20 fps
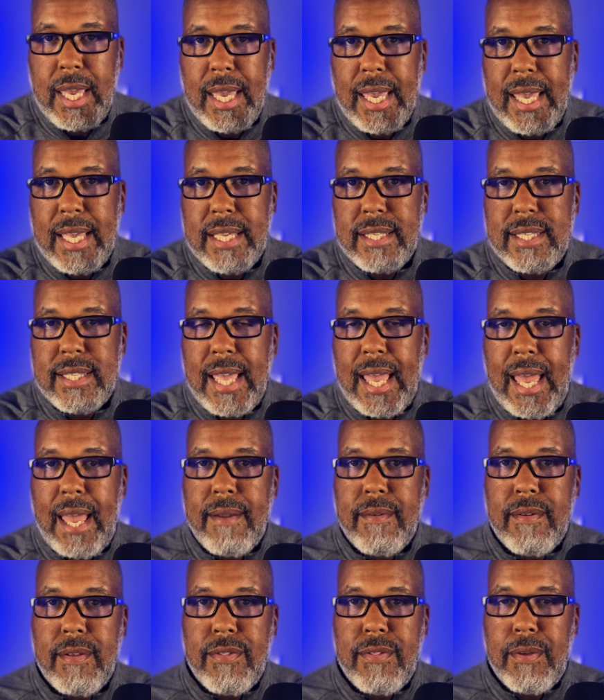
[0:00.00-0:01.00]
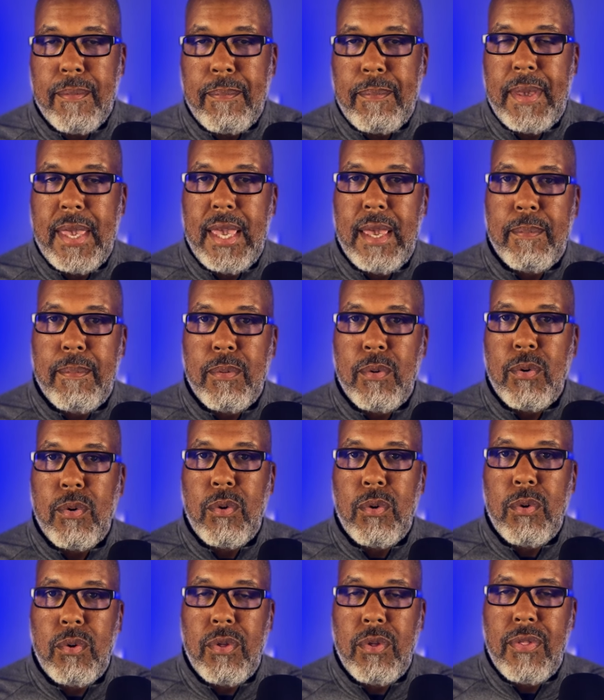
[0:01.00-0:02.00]
is that the
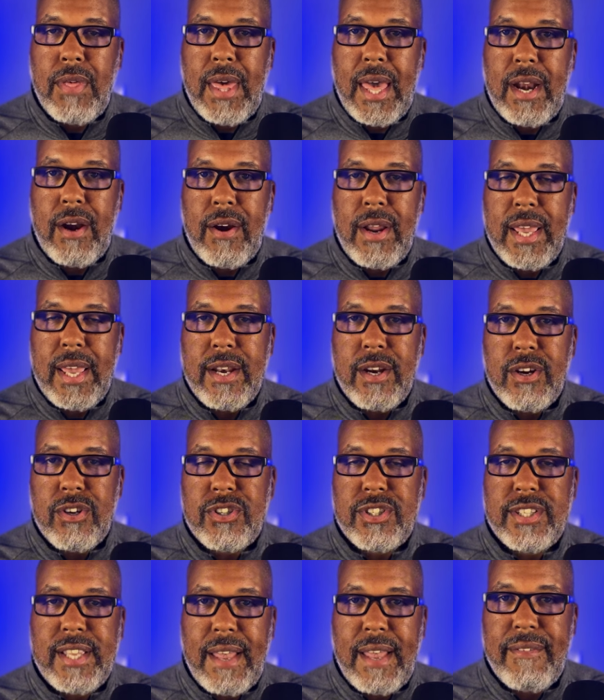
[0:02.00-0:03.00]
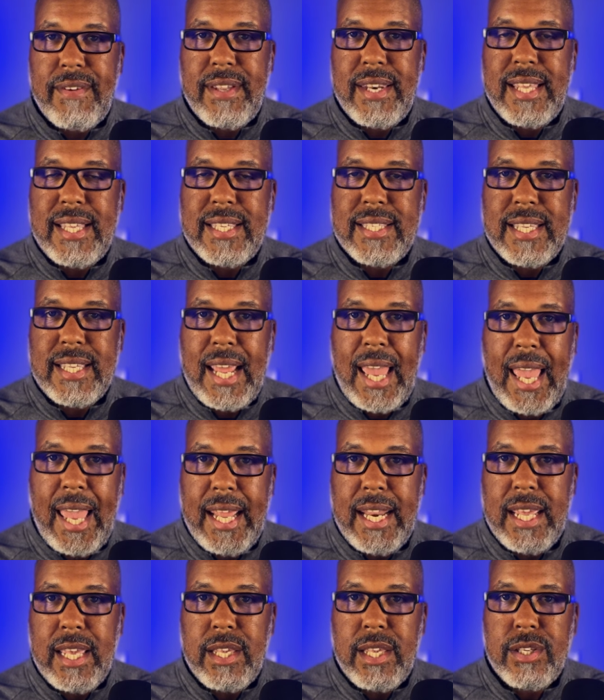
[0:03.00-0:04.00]
people that are in their 70s and
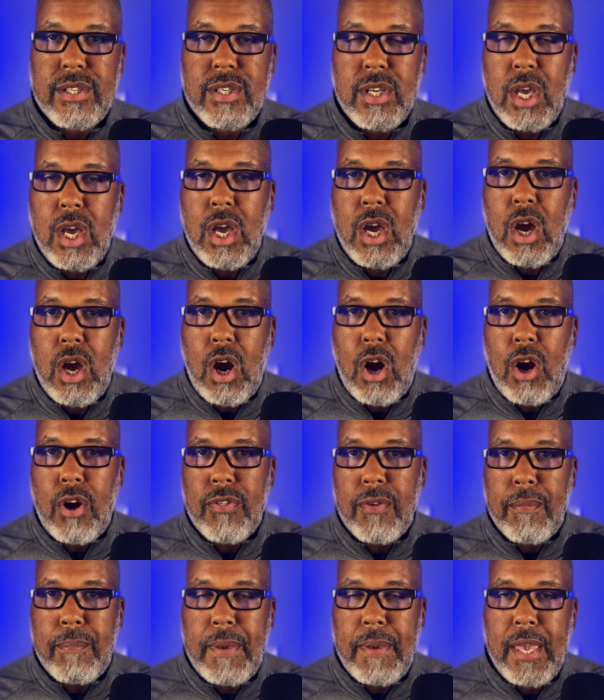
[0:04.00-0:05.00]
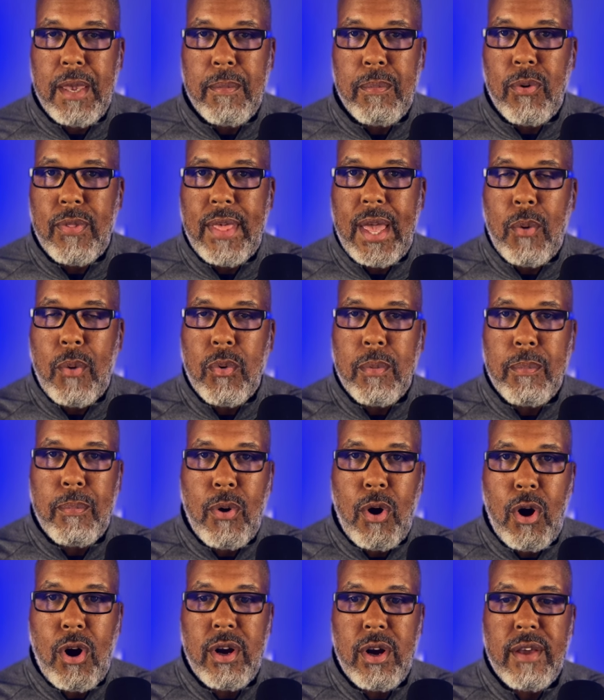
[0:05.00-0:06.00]
80s are the people that were
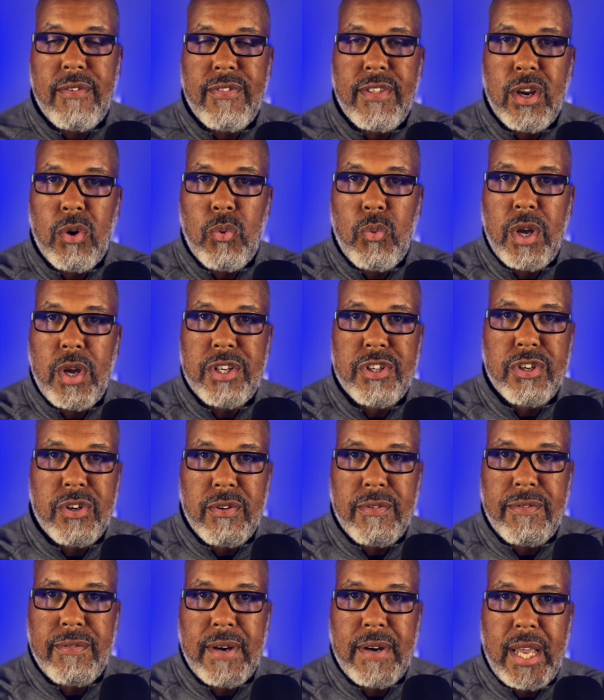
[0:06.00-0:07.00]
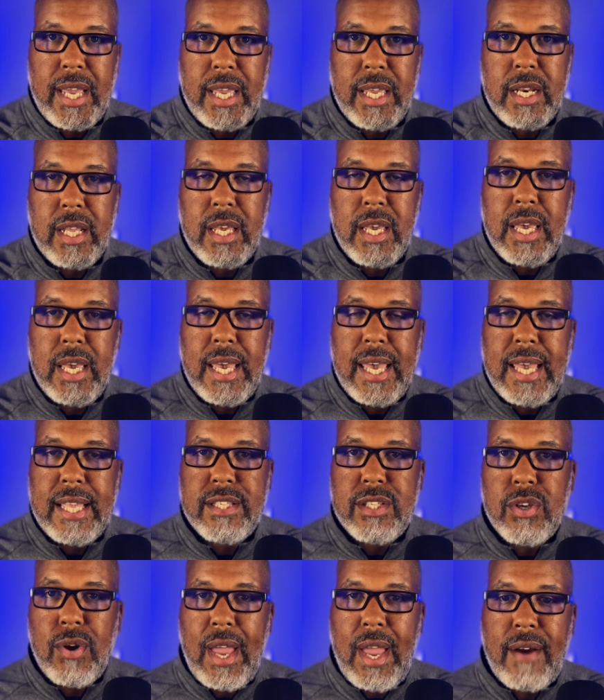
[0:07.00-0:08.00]
part of the original fight.
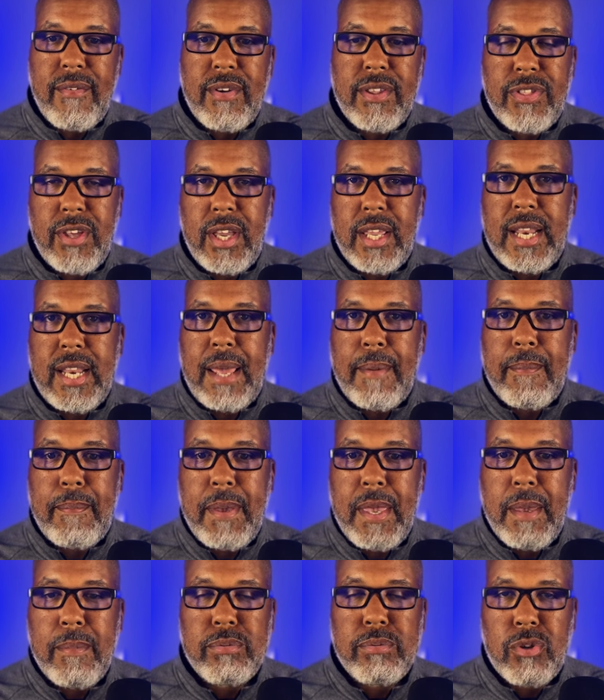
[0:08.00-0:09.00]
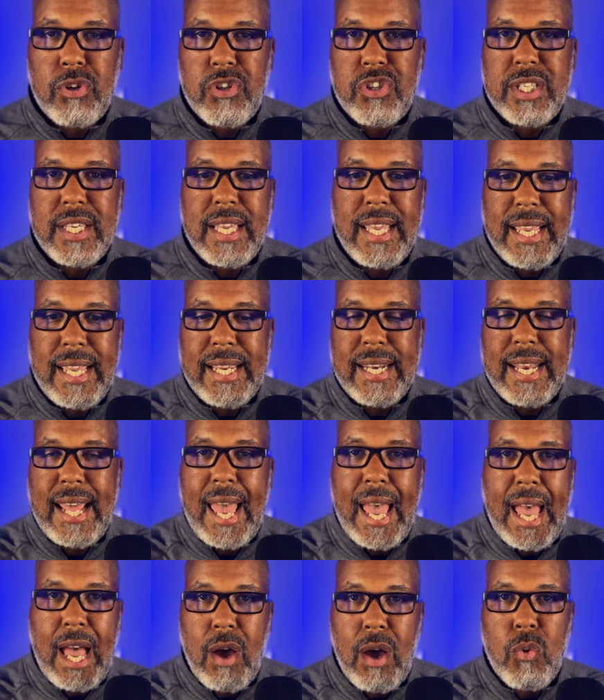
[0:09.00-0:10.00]
And so everything that people are seeing
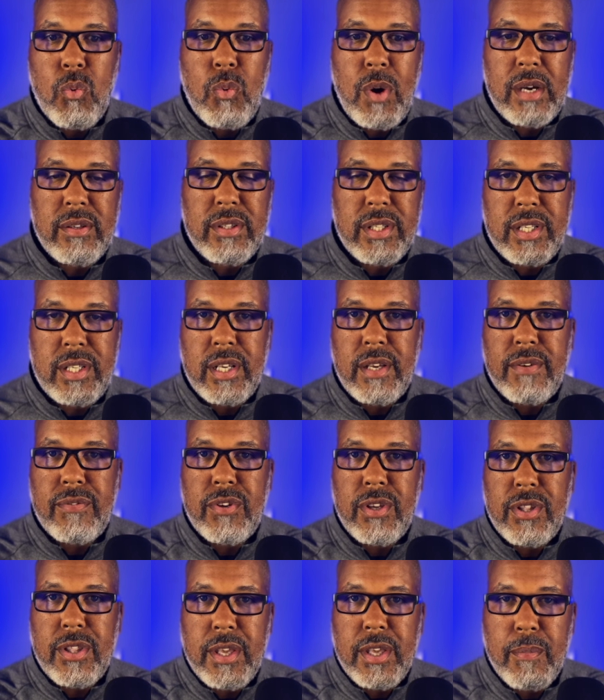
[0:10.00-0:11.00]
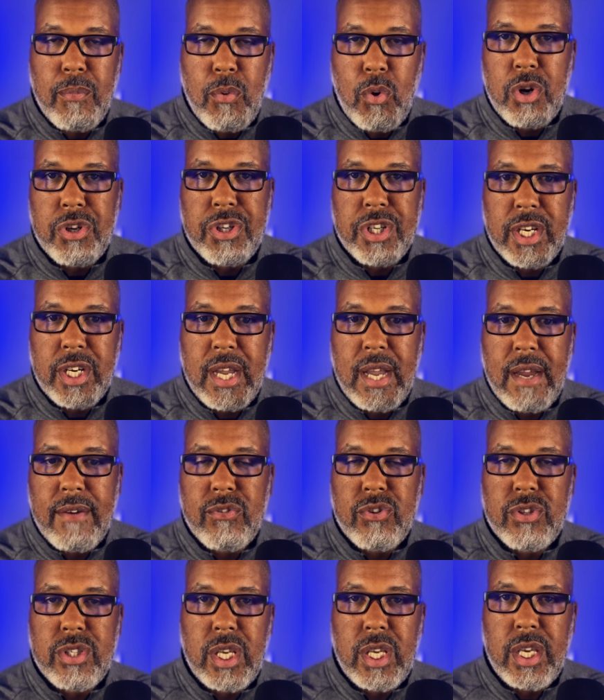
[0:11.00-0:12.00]
now relative to the abortion
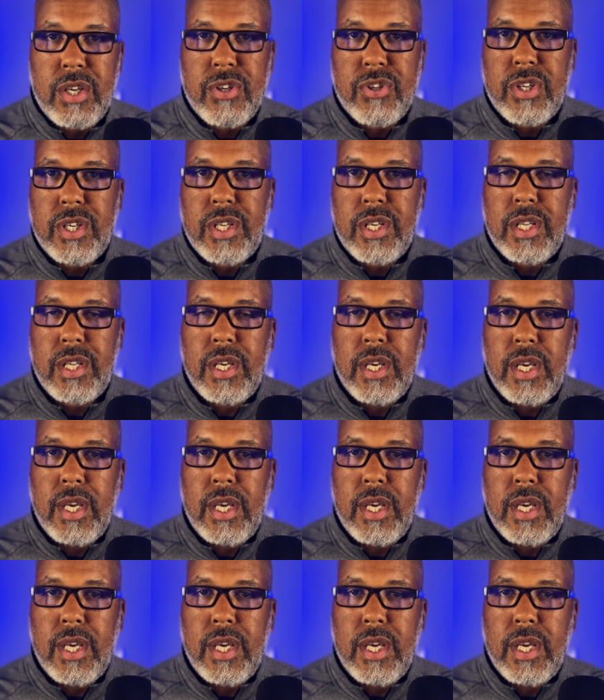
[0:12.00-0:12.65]
conversation,